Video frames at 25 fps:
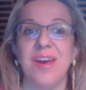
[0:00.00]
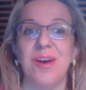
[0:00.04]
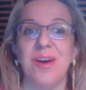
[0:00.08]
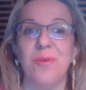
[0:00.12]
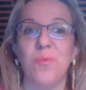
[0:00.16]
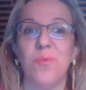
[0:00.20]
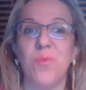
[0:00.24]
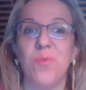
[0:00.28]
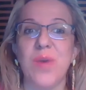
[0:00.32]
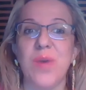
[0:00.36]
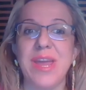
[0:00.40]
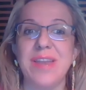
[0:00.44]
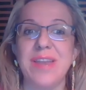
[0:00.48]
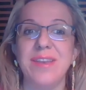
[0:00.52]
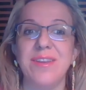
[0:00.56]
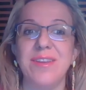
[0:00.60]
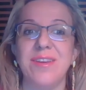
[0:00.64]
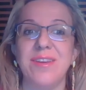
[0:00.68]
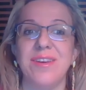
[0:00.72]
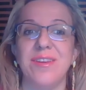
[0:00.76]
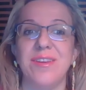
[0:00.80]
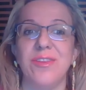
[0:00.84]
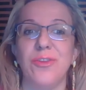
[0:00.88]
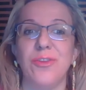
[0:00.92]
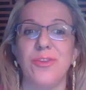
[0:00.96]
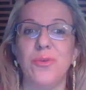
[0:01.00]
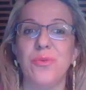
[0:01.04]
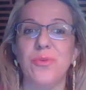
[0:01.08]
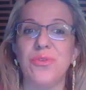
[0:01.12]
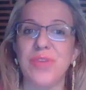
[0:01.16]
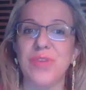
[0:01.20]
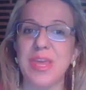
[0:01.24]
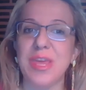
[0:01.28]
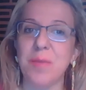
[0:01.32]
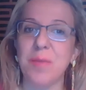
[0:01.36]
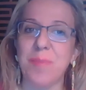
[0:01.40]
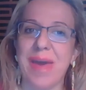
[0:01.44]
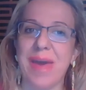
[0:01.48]
When you
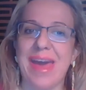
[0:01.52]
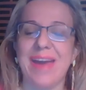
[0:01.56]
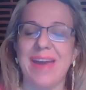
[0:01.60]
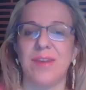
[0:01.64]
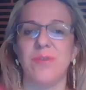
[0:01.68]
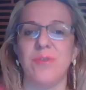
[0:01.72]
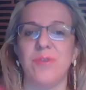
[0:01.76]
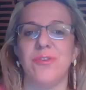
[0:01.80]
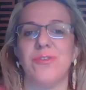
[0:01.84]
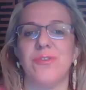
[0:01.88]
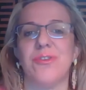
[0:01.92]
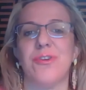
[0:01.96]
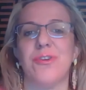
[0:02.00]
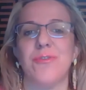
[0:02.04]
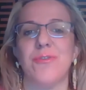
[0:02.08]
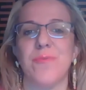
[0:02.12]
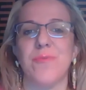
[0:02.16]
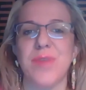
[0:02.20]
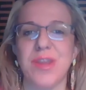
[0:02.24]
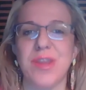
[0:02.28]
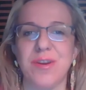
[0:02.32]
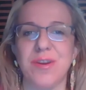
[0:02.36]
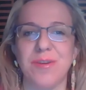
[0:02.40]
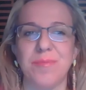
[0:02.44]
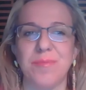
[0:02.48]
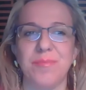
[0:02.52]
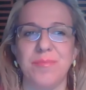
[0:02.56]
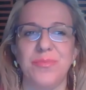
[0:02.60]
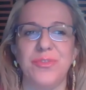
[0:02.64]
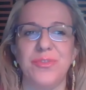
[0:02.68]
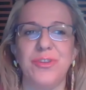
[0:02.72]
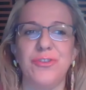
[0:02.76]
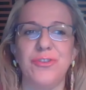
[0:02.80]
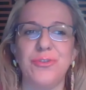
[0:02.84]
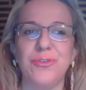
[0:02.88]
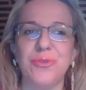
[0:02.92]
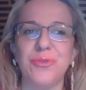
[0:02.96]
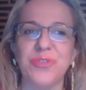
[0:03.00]
think back on your career,
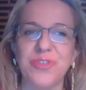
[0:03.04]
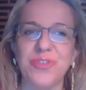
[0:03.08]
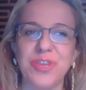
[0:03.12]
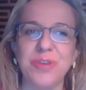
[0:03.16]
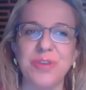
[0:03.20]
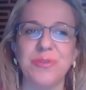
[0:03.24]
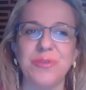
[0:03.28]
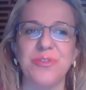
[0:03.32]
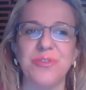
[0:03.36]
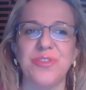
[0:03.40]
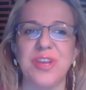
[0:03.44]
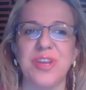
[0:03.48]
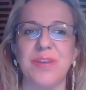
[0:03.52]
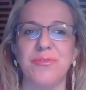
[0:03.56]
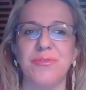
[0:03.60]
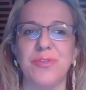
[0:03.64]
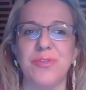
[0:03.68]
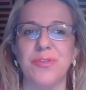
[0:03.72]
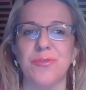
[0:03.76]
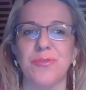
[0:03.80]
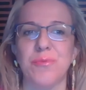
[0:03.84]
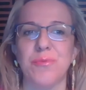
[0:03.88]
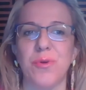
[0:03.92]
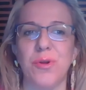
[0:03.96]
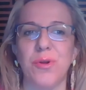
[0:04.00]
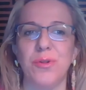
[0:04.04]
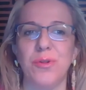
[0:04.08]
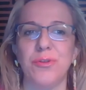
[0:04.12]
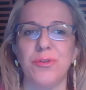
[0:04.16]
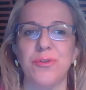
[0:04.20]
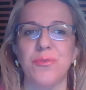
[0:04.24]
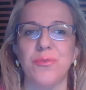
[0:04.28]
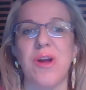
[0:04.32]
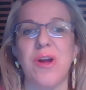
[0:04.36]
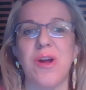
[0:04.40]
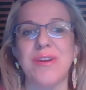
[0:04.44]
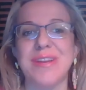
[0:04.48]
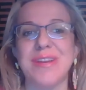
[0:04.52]
did you see yourself in the role
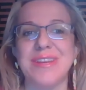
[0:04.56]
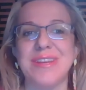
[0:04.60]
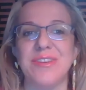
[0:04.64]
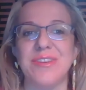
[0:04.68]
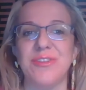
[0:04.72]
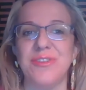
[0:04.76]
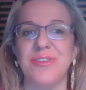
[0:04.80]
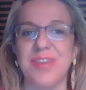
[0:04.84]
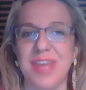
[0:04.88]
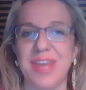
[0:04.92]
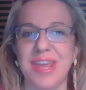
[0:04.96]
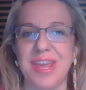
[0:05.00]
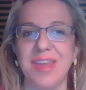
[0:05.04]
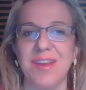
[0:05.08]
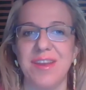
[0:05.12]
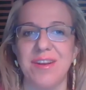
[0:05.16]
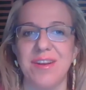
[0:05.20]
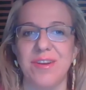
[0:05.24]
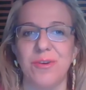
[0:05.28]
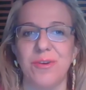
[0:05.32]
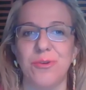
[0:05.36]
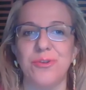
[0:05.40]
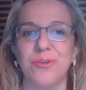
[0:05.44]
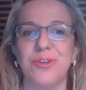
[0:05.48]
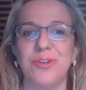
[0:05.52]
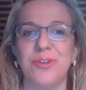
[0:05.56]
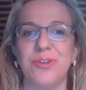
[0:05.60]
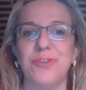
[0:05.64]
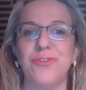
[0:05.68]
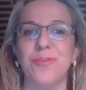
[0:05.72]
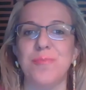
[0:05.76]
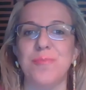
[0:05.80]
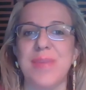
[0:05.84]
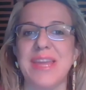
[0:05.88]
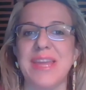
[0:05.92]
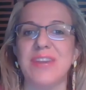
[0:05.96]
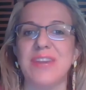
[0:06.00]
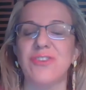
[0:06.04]
you are in today, or did you
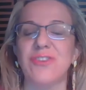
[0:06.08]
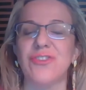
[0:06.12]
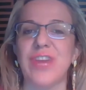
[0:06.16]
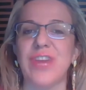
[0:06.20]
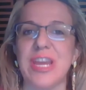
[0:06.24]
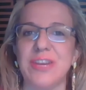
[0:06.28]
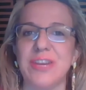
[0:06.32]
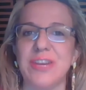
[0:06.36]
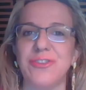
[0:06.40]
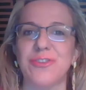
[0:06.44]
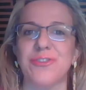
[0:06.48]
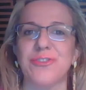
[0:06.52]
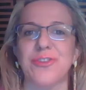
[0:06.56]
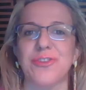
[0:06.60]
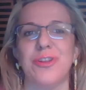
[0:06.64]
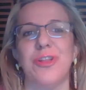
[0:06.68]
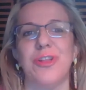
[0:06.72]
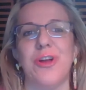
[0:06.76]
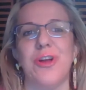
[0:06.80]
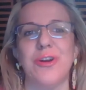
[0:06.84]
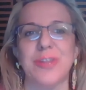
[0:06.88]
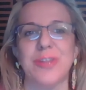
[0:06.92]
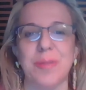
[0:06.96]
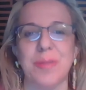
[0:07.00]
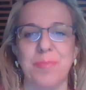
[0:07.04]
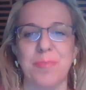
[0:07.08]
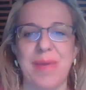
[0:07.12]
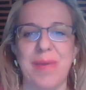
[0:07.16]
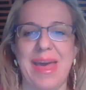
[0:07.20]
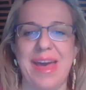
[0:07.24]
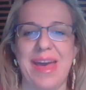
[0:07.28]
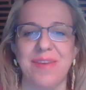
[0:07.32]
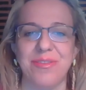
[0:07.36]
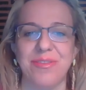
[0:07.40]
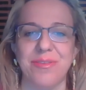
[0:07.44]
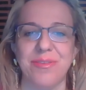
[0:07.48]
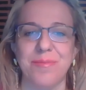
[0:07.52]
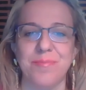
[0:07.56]
make changes along the
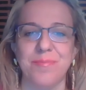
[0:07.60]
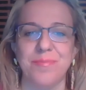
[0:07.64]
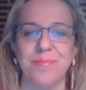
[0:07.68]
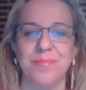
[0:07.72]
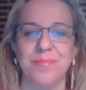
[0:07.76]
path?